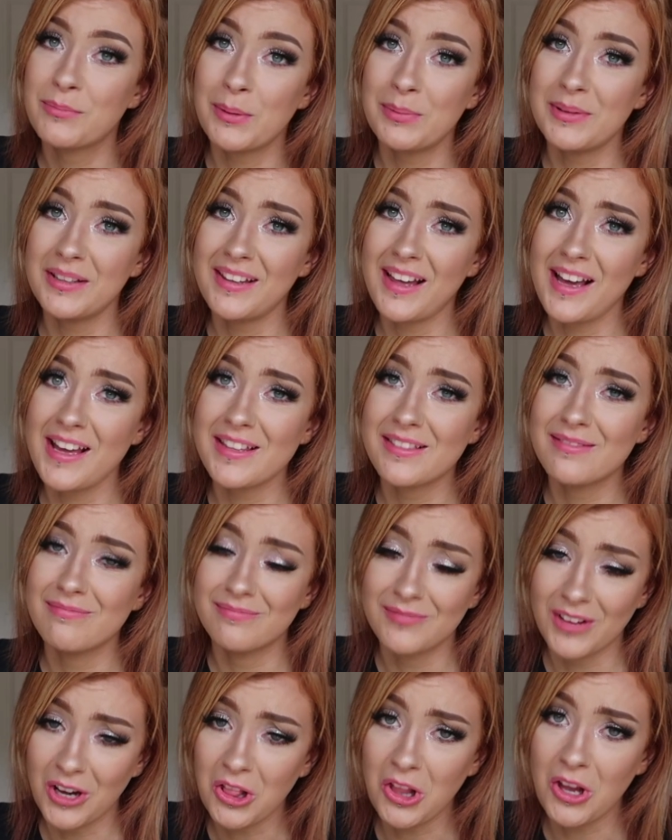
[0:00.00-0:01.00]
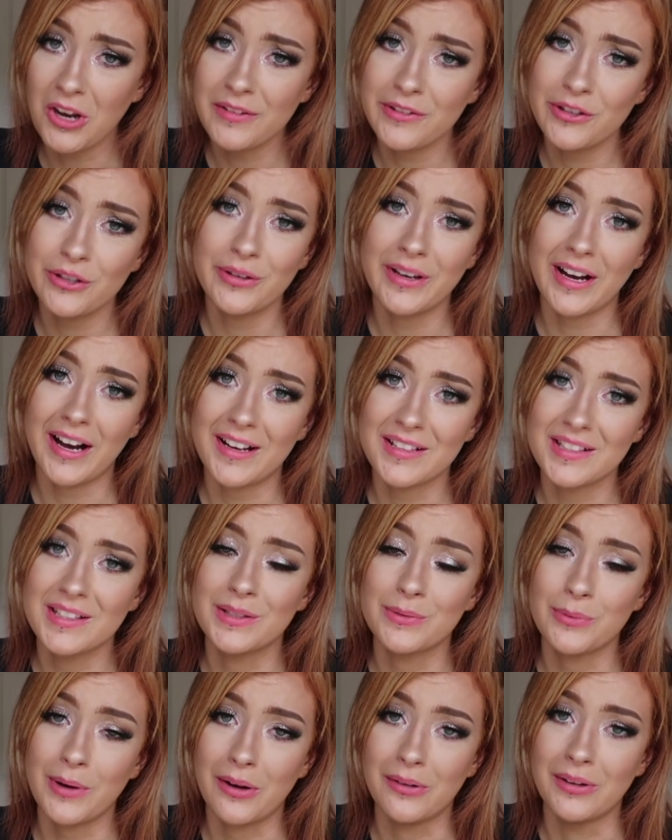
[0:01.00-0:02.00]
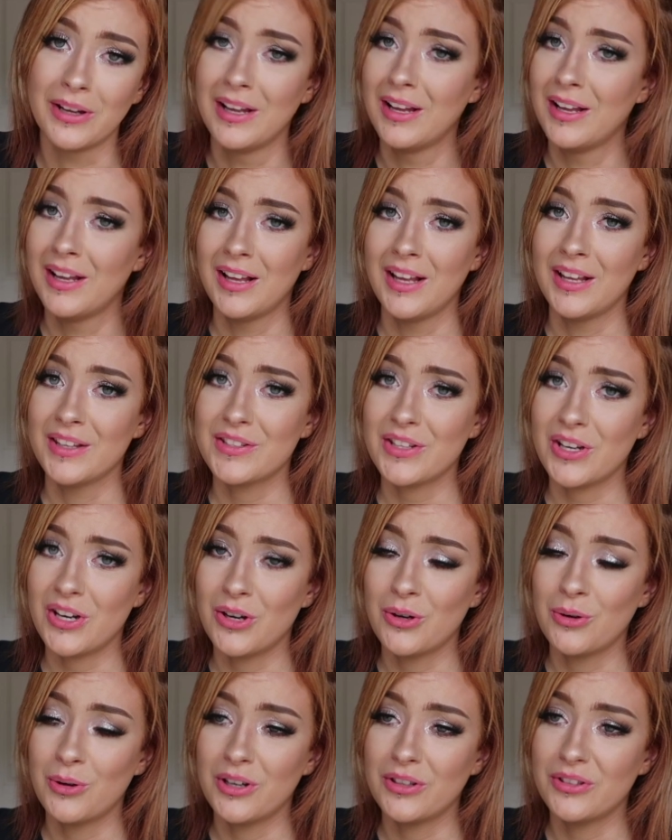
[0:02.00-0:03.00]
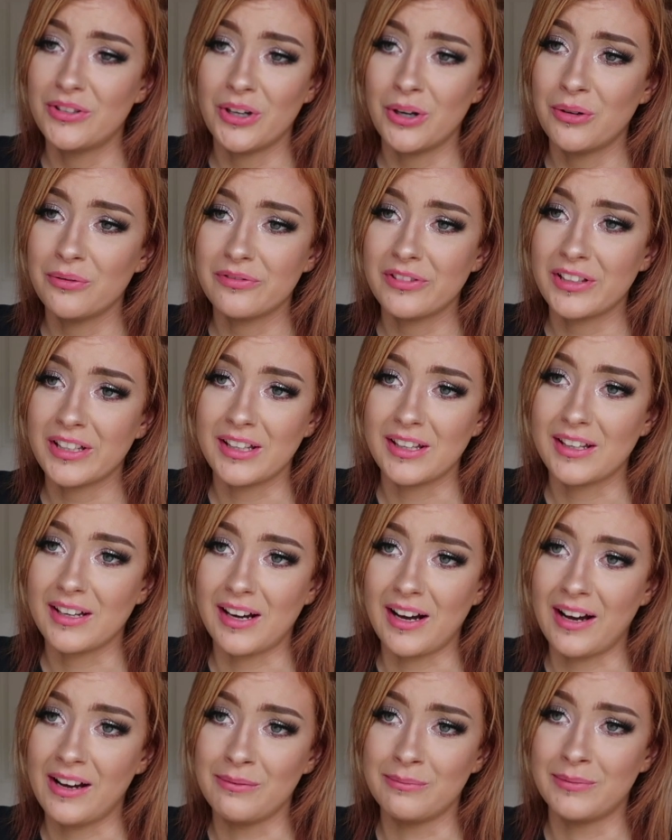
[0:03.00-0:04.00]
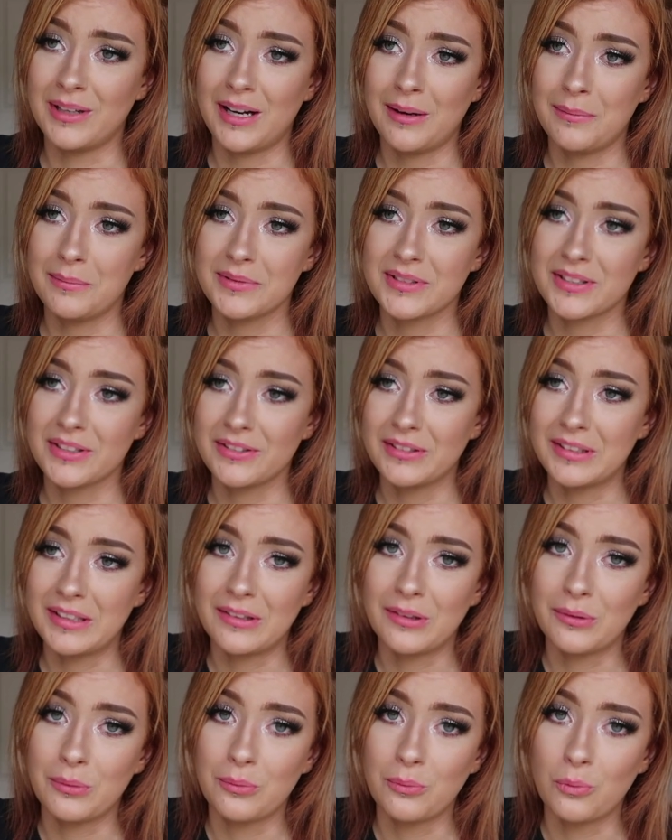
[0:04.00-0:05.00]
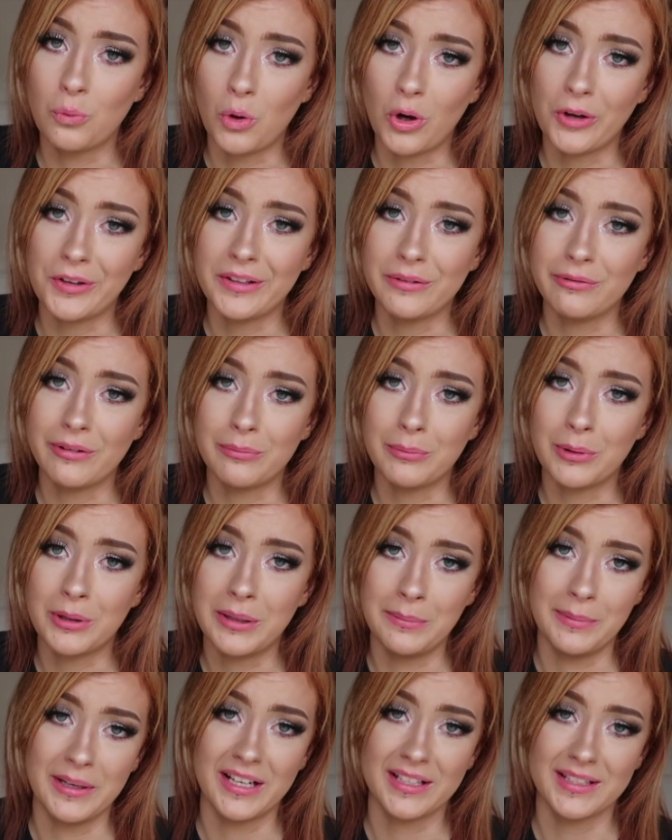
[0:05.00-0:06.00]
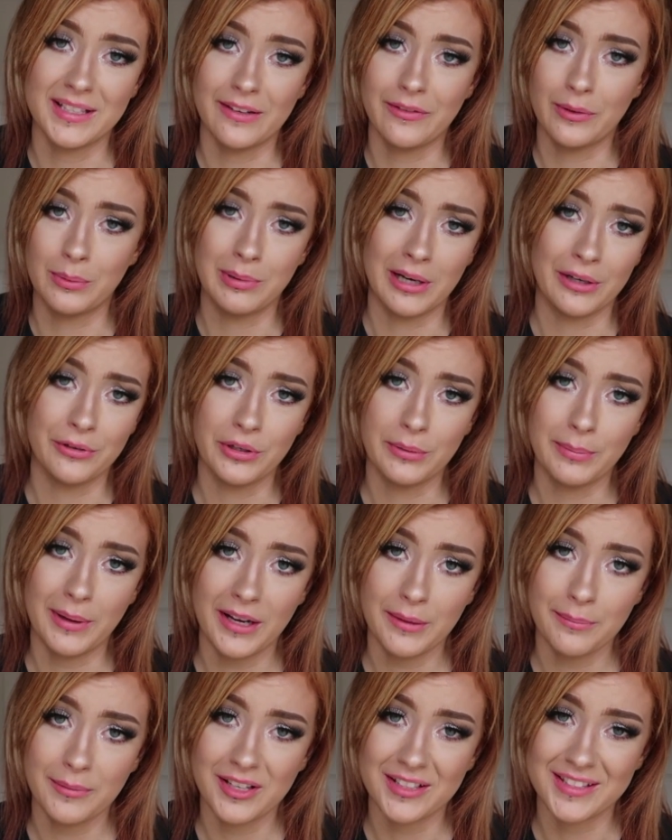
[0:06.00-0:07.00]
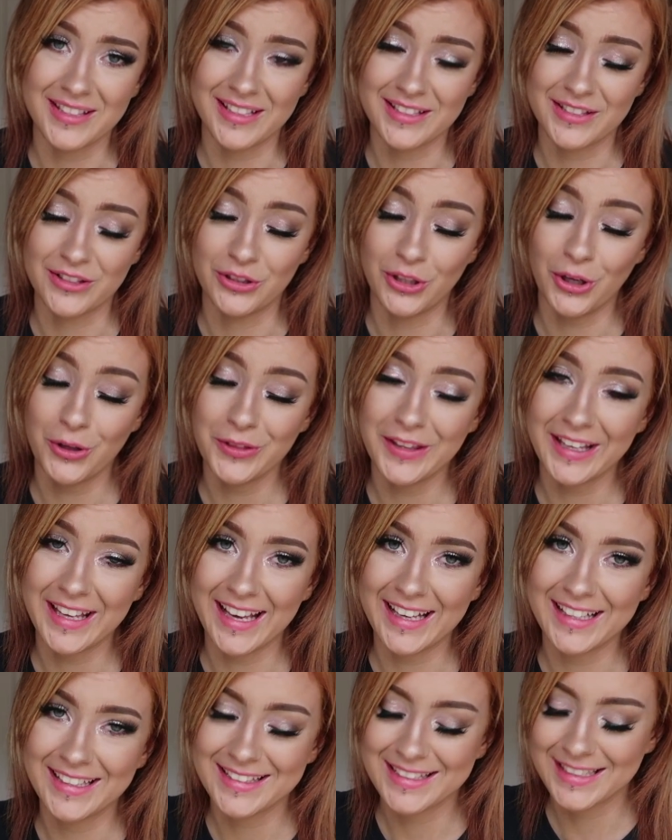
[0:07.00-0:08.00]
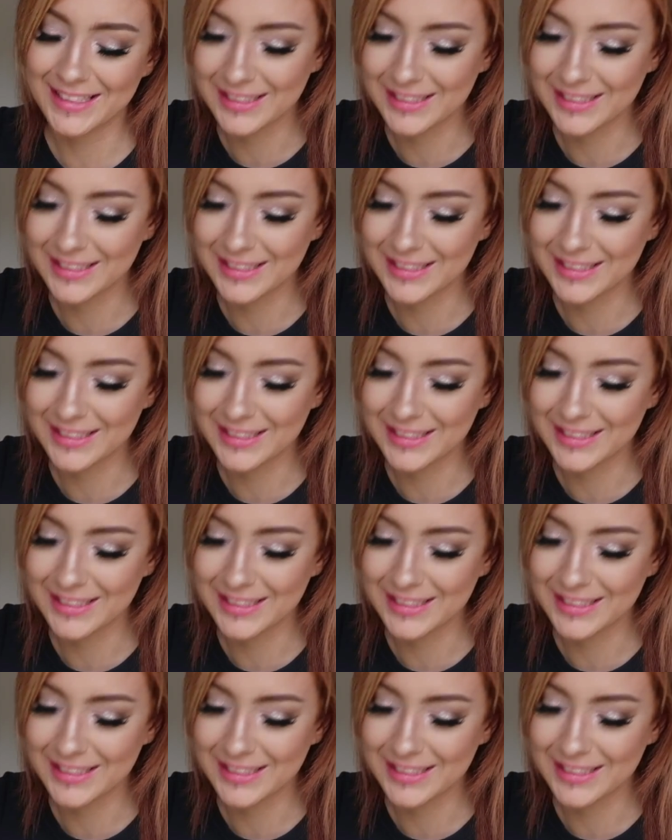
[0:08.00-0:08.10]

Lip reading: Probably like a lot of you guys as well. So don't think I'm absolutely wadded with money because I have a brand new bike, because that's not the case.